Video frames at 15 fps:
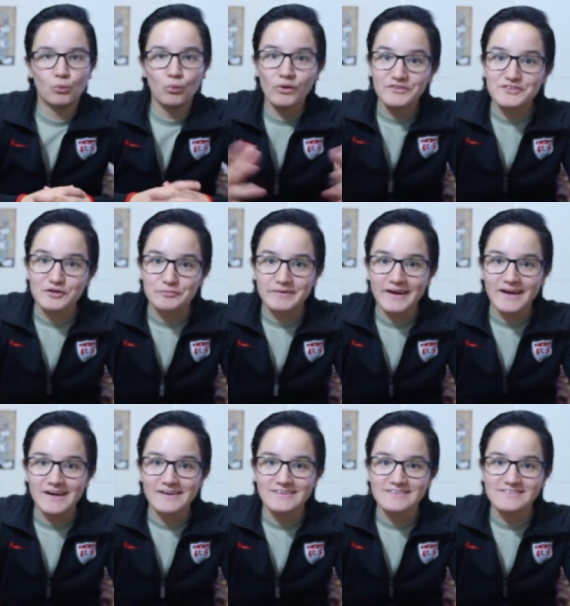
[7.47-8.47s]
What's up
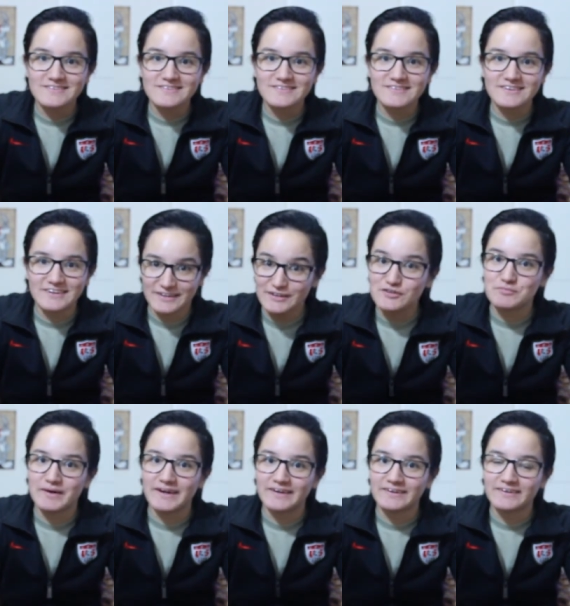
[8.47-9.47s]
guys? It's
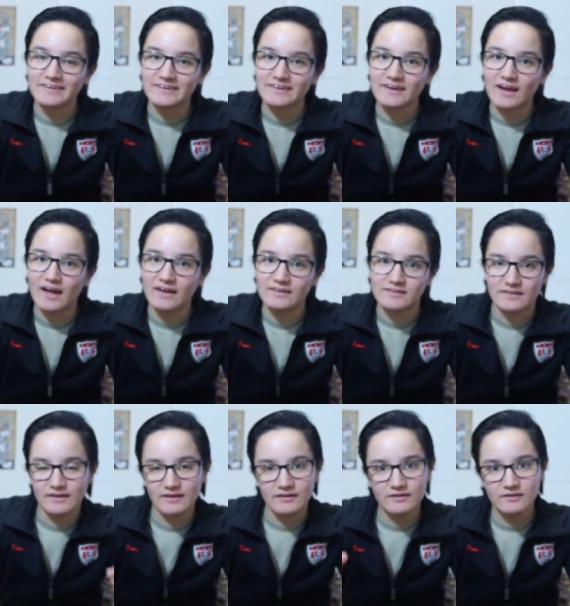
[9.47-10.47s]
me. And
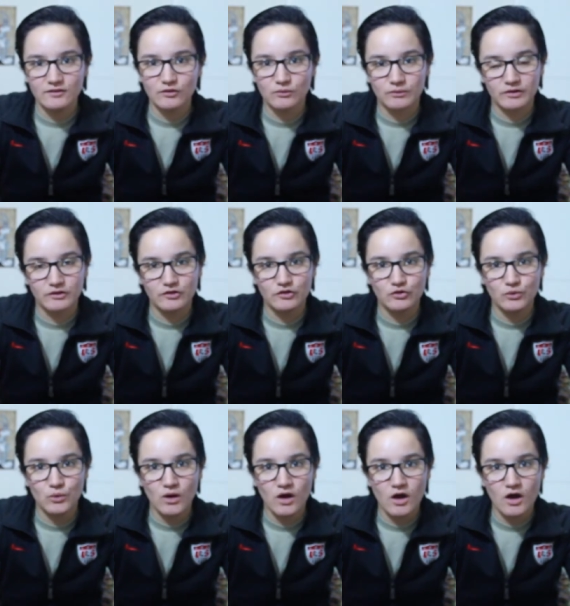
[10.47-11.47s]
today we're gonna
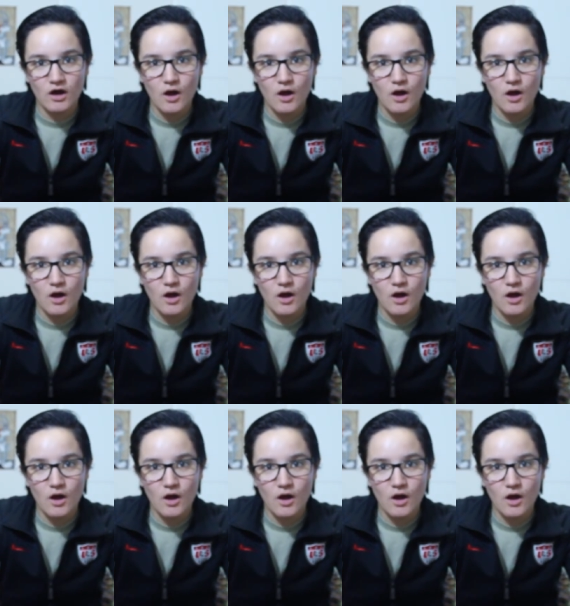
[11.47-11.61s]
do,